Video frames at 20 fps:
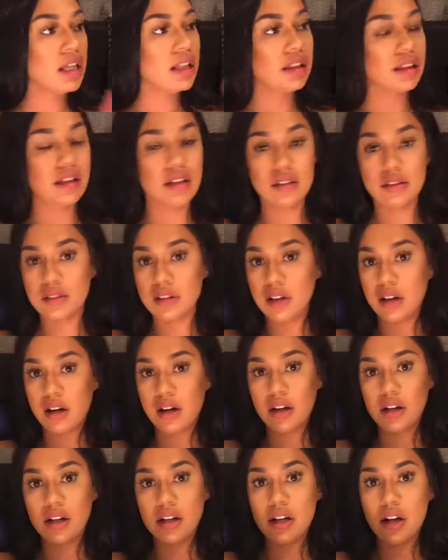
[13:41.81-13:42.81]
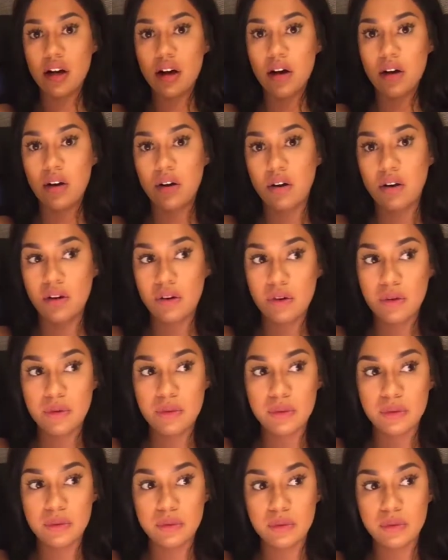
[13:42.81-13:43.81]
These are
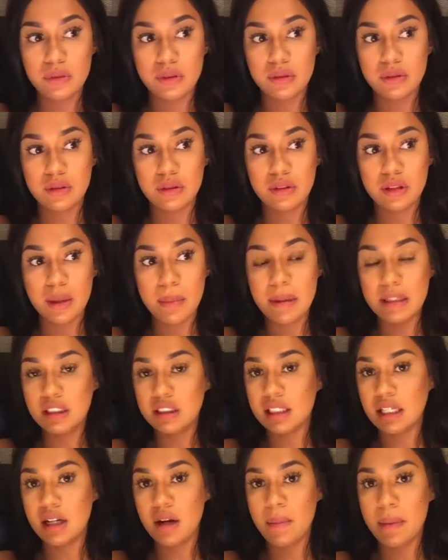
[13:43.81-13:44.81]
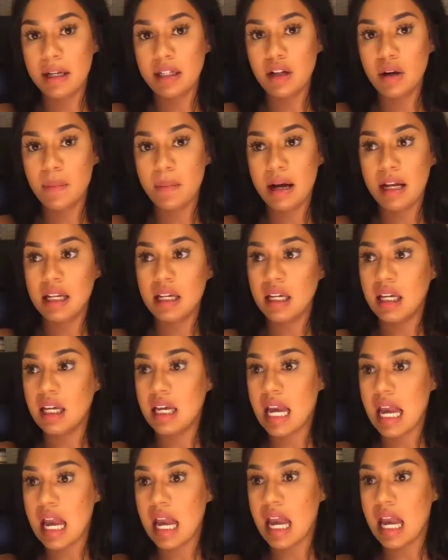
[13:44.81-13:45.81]
the bitches that don't make no money,
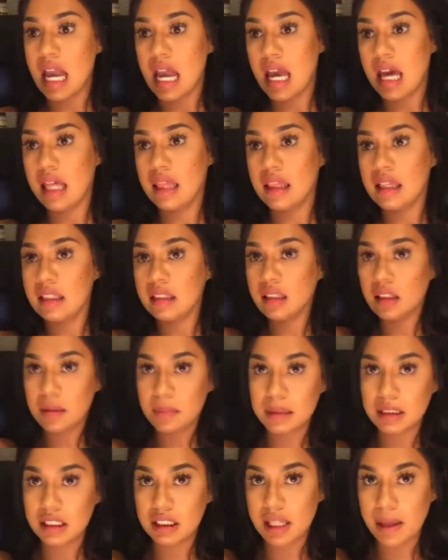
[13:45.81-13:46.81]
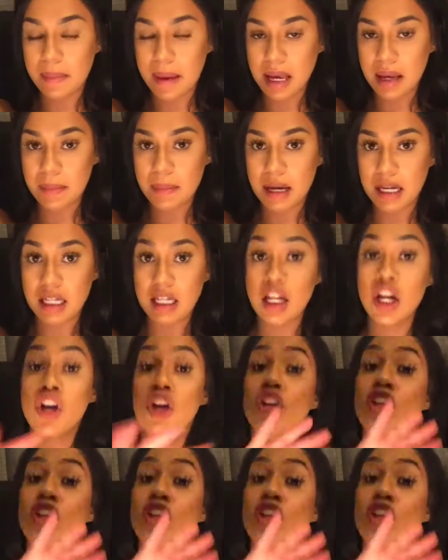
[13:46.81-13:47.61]
and these are the bitches that make money.